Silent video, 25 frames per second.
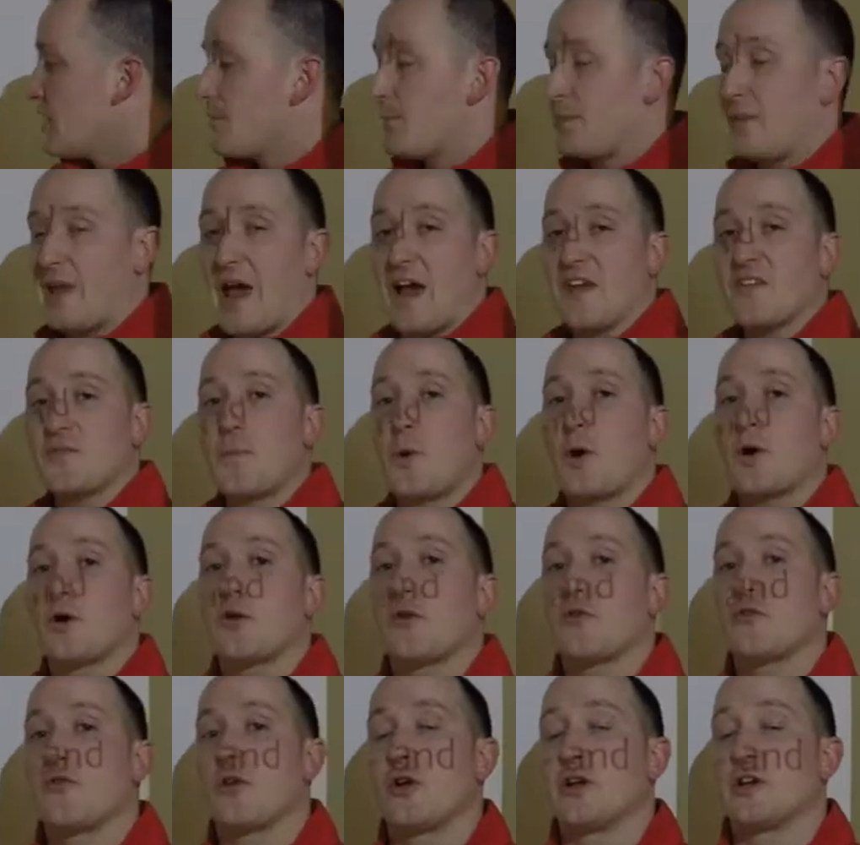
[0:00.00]
Gas
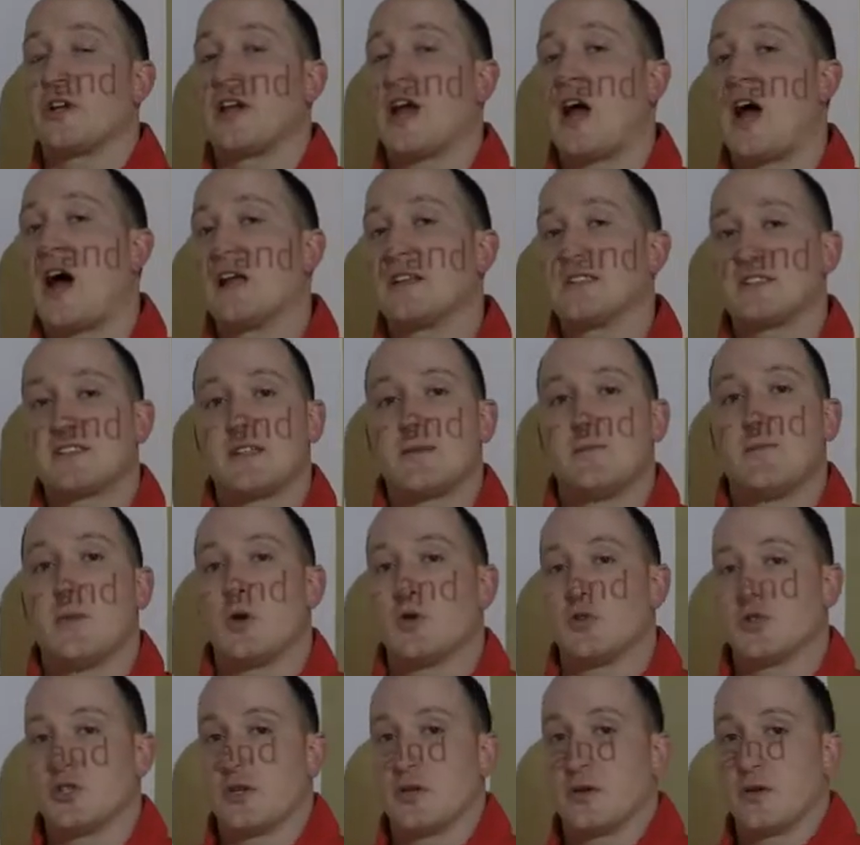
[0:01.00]
particles are in constant
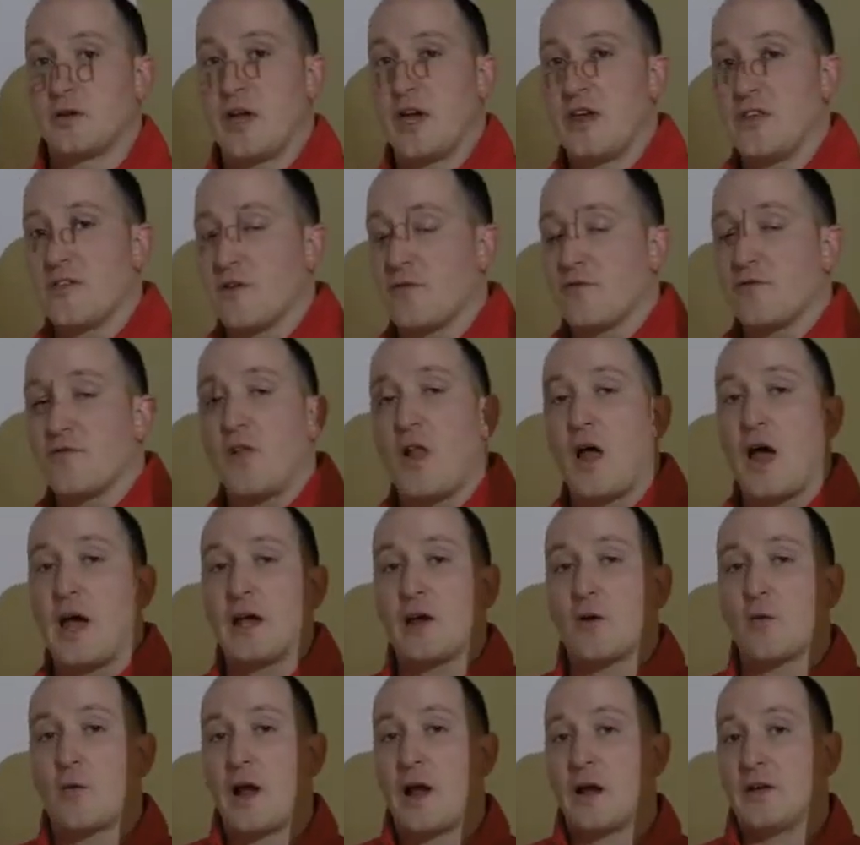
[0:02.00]
motion. Okay, they're flying
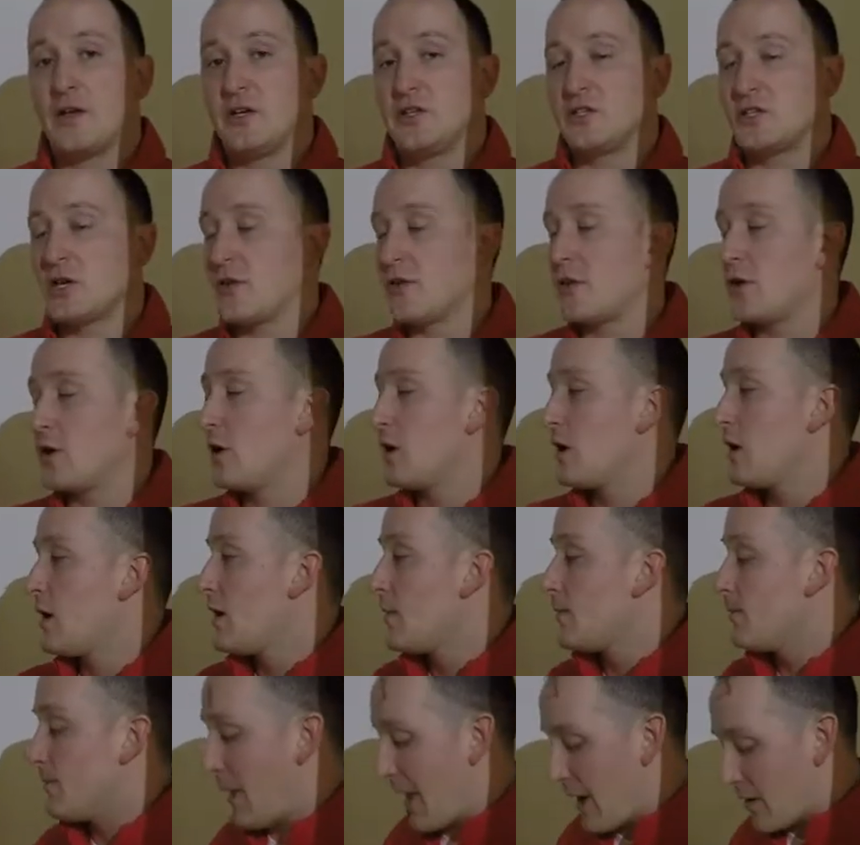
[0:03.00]
around each other,
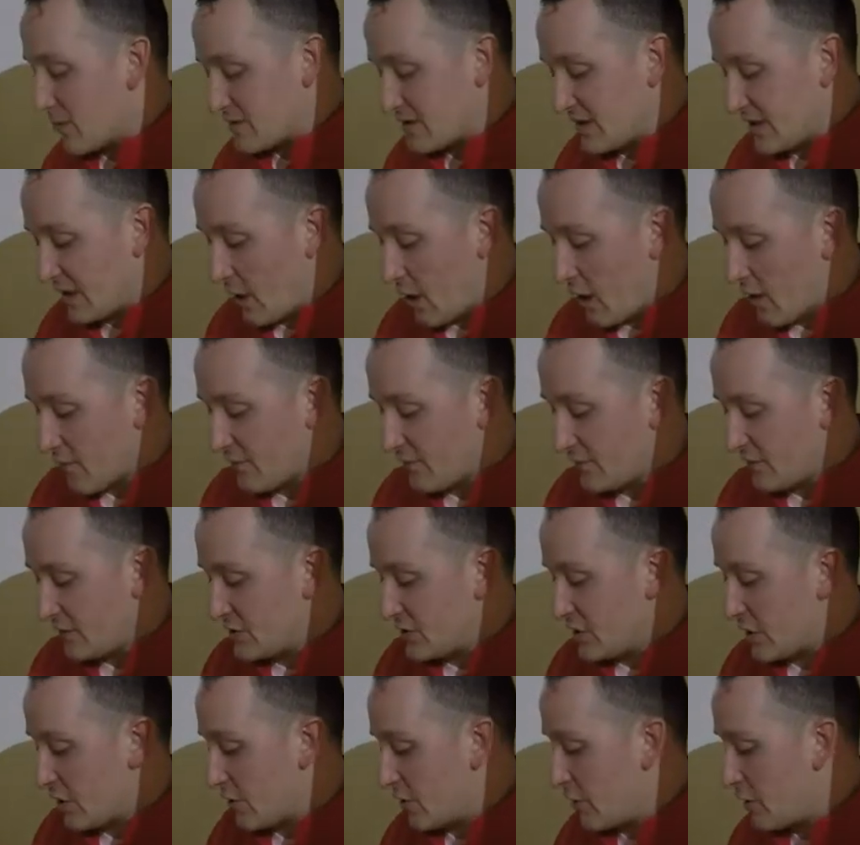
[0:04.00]
bouncing off of
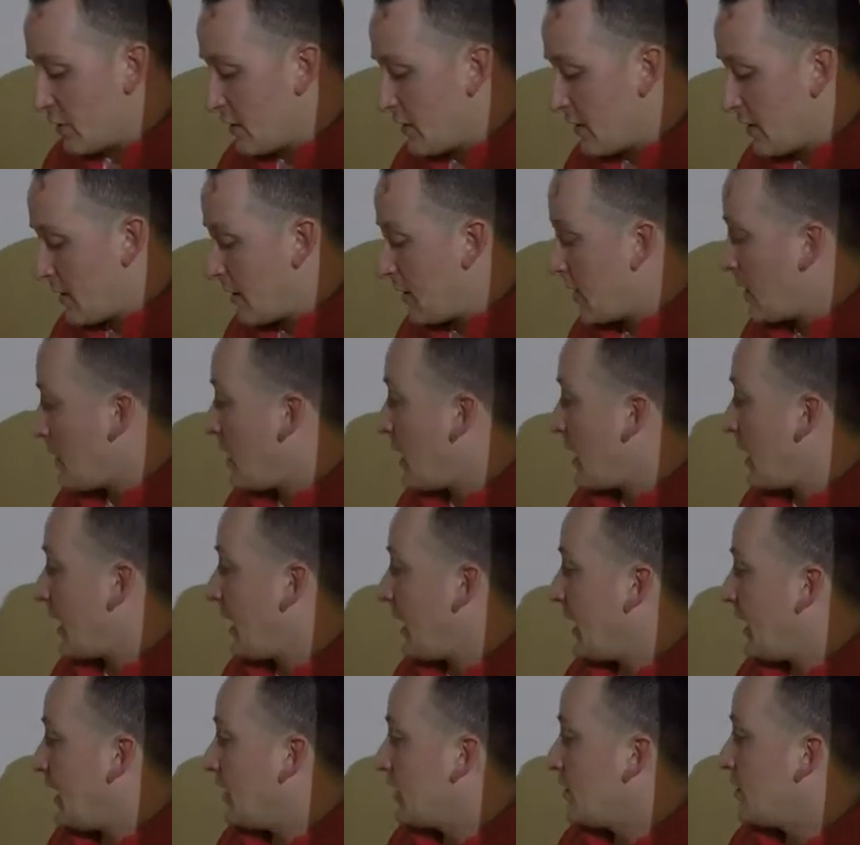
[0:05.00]
each other,
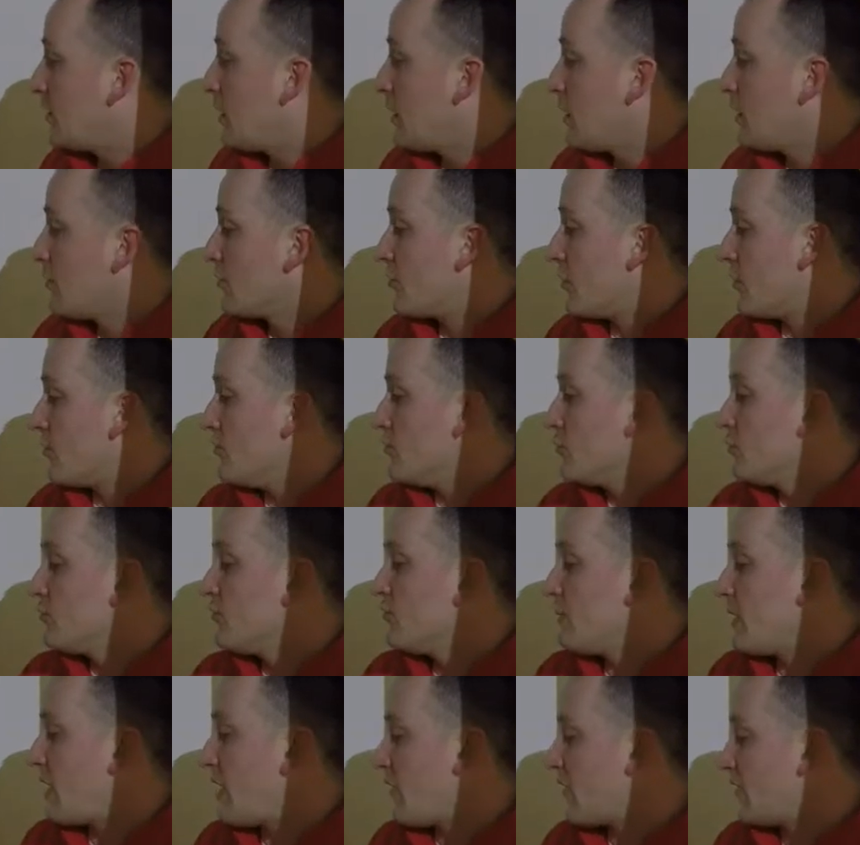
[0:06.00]
and the
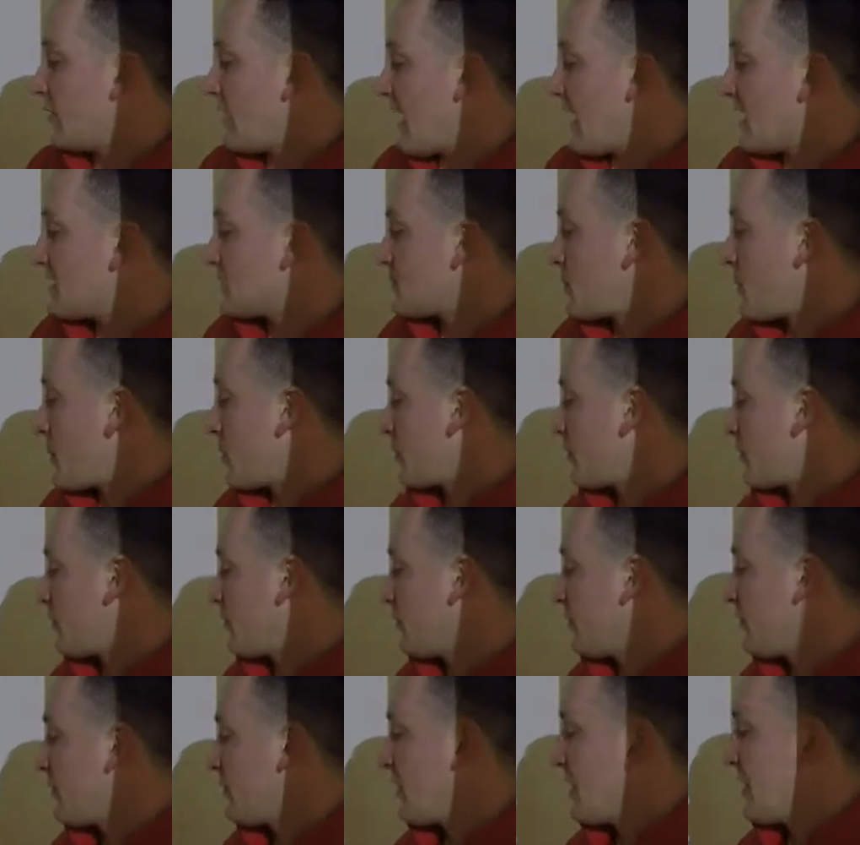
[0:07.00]
movement of gas
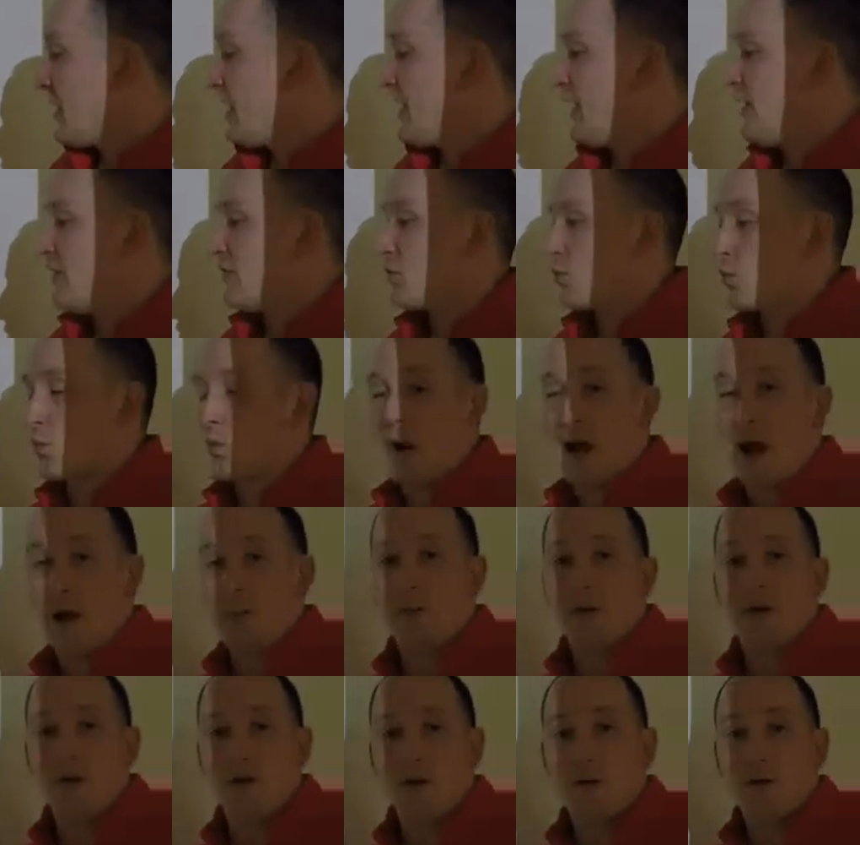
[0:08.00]
particles is
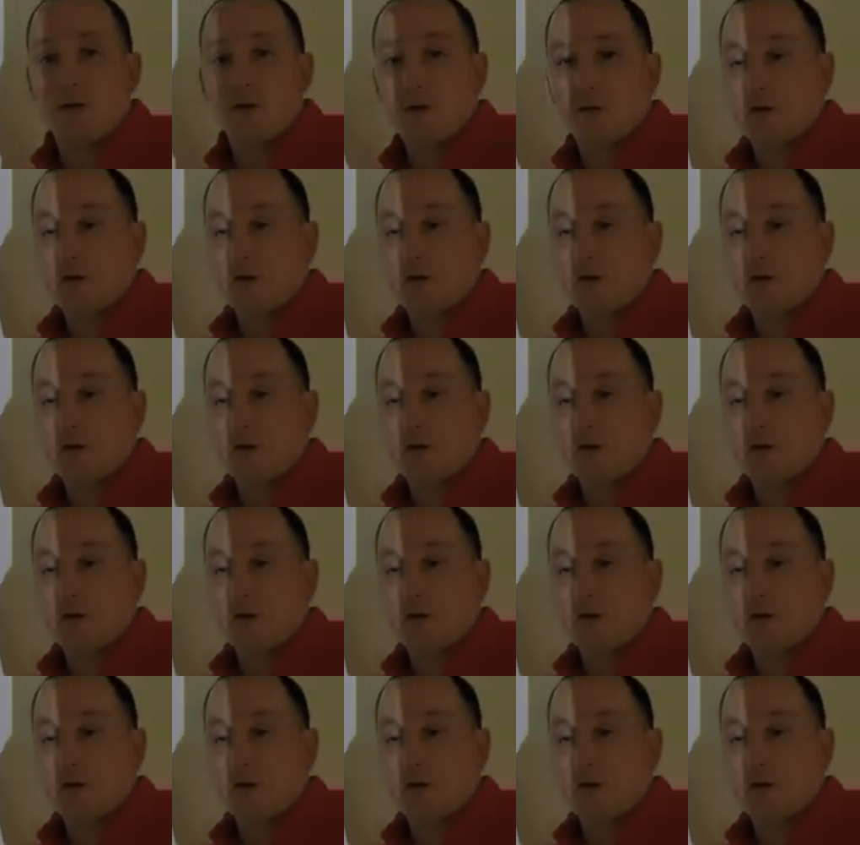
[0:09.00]
rapid,